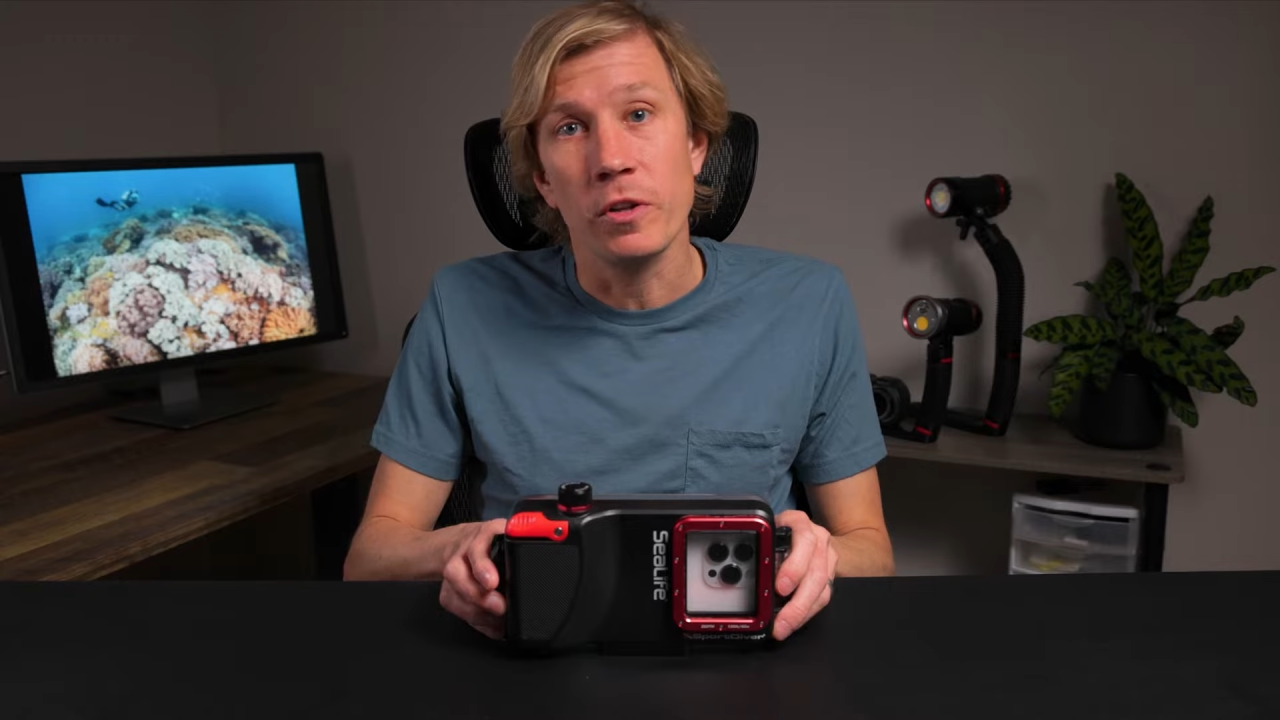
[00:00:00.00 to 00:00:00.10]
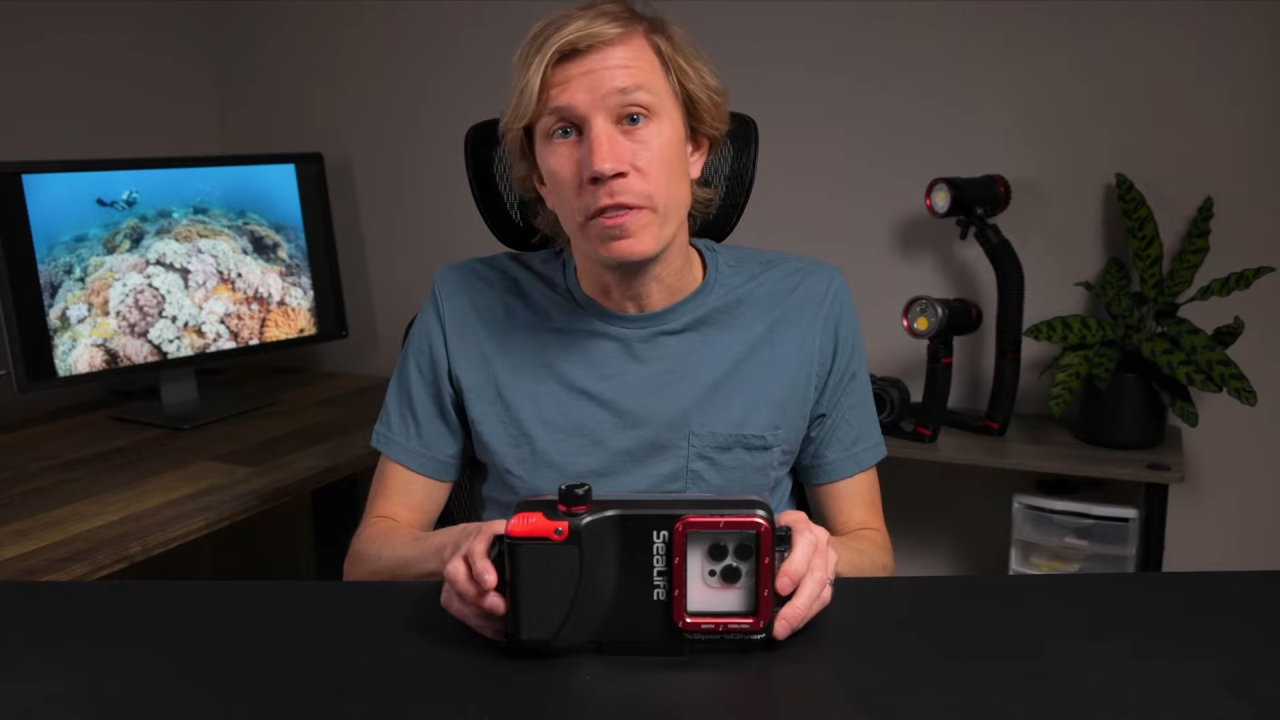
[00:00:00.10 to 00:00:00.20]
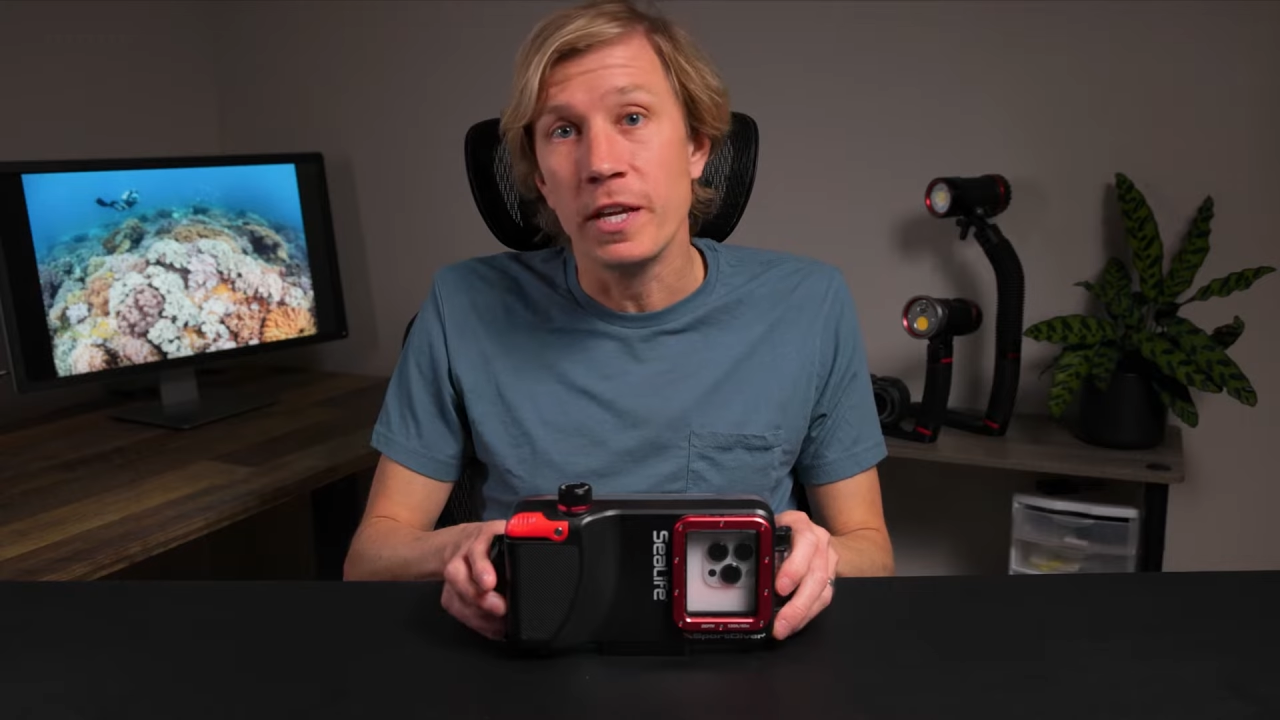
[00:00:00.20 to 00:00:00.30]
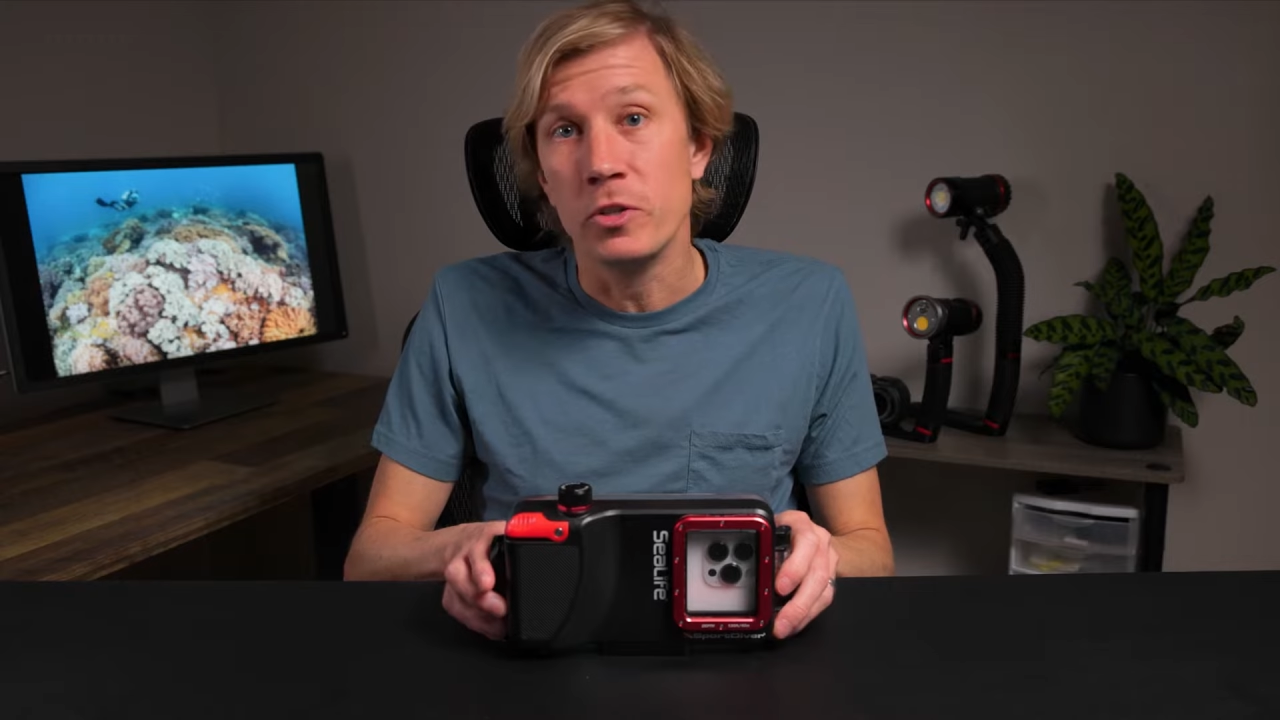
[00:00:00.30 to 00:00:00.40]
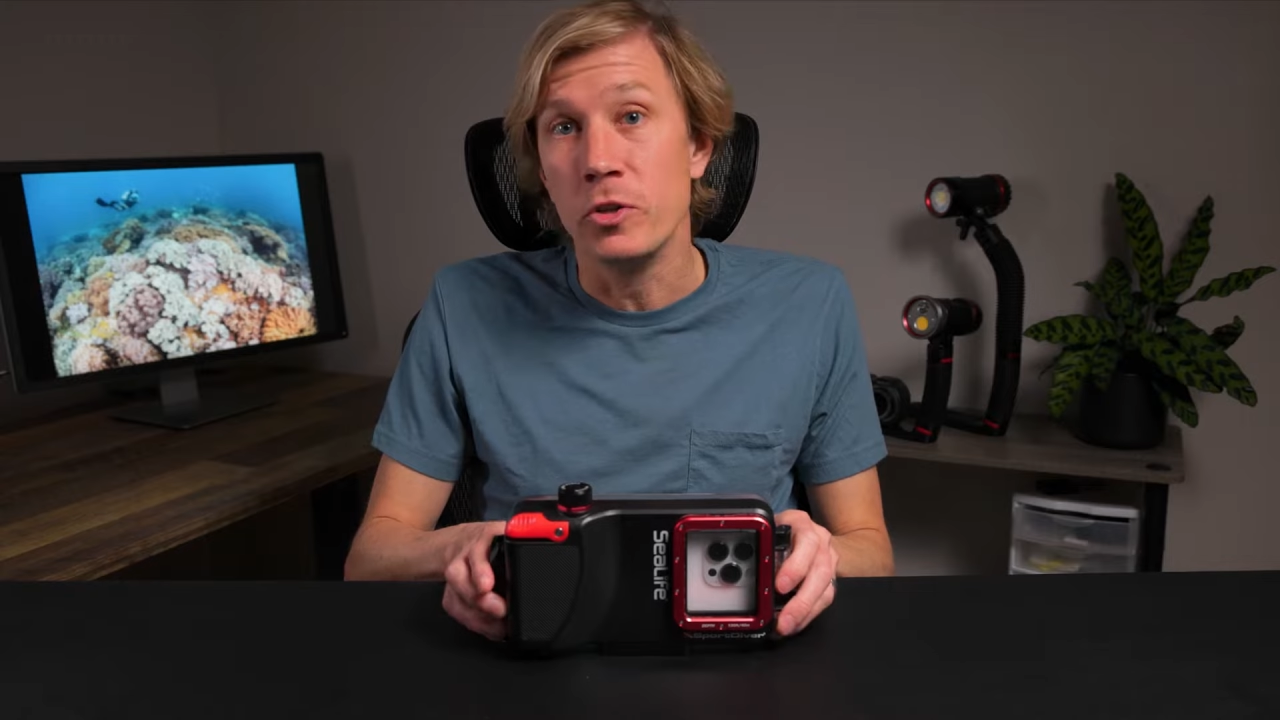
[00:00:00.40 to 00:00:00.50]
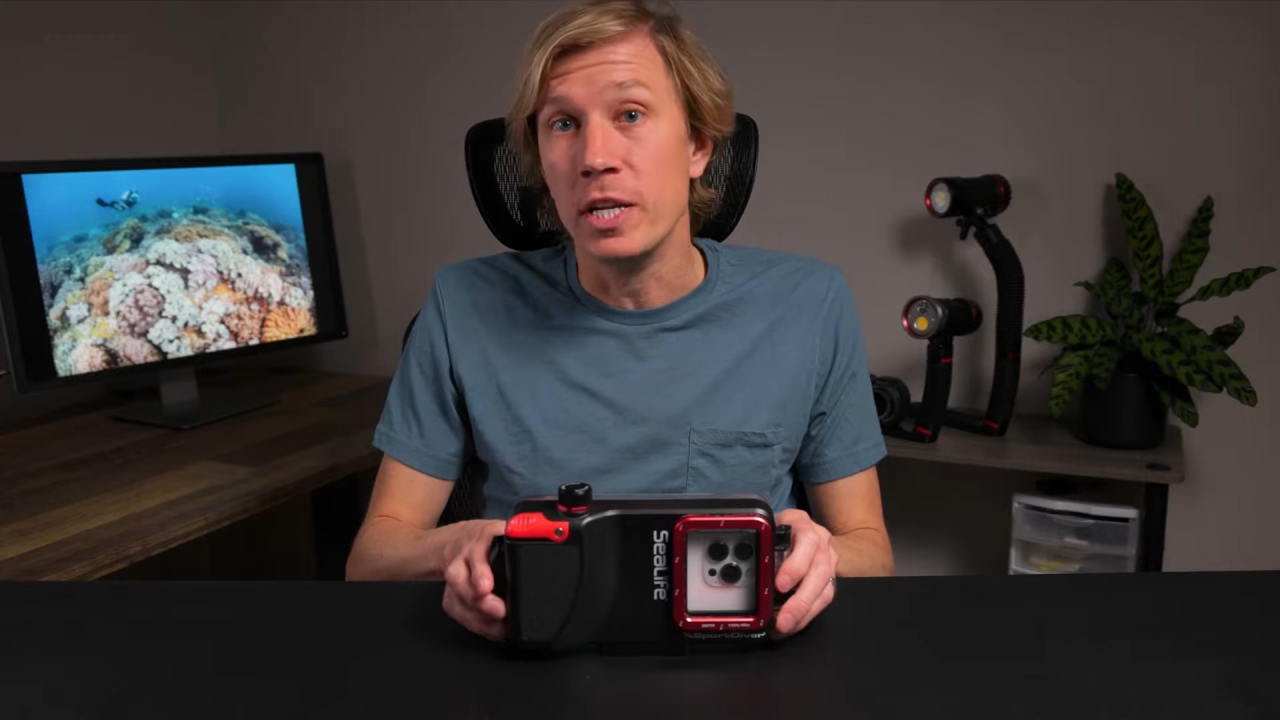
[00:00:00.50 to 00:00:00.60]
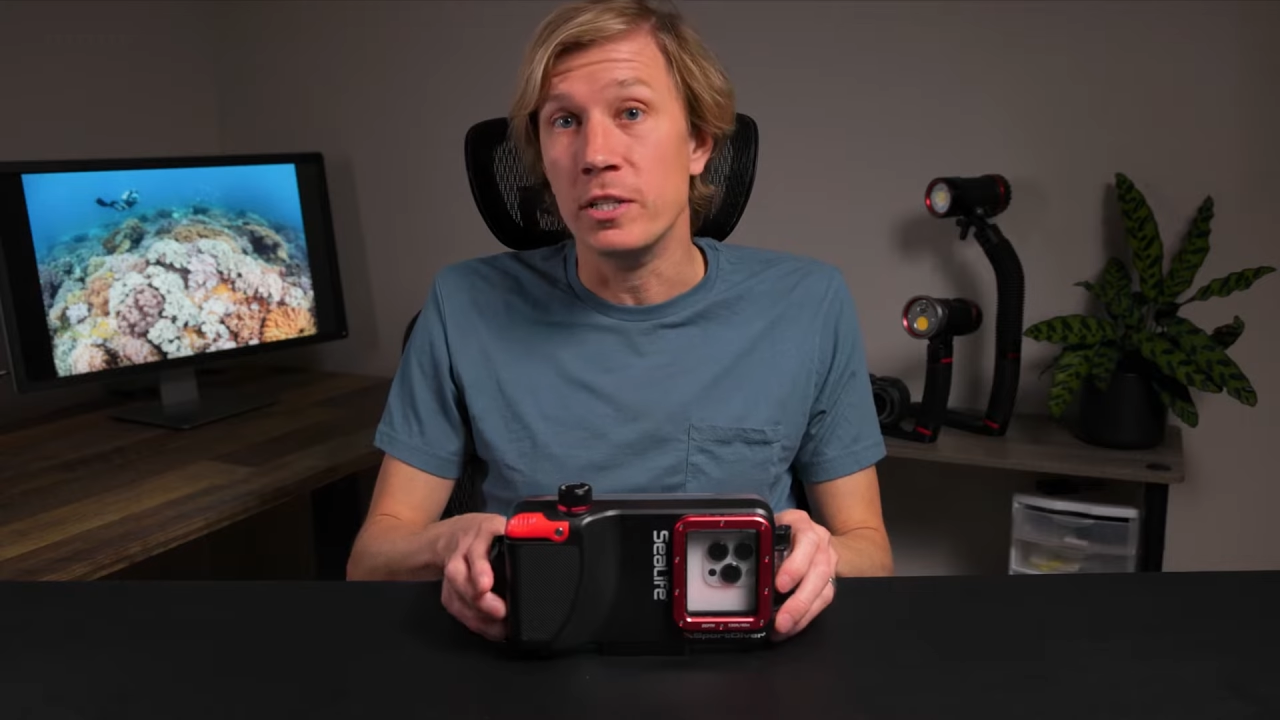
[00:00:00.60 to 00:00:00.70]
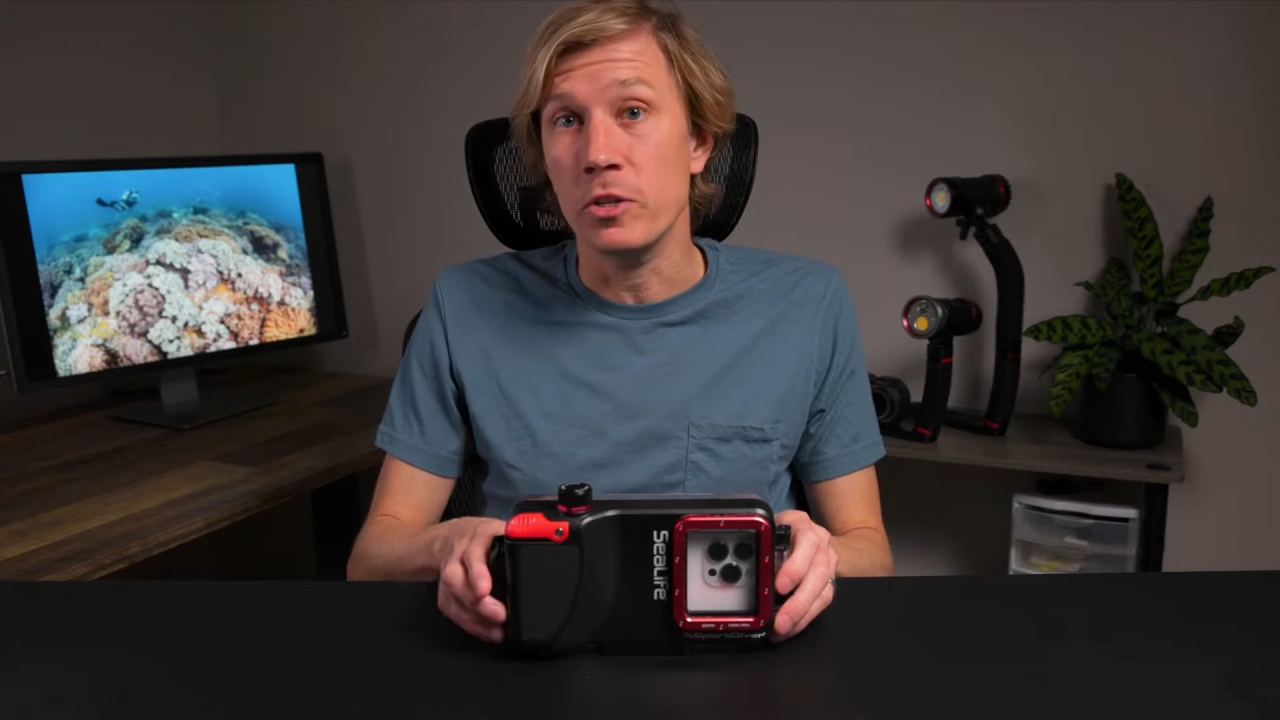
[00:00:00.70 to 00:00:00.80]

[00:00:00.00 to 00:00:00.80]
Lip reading: things you need to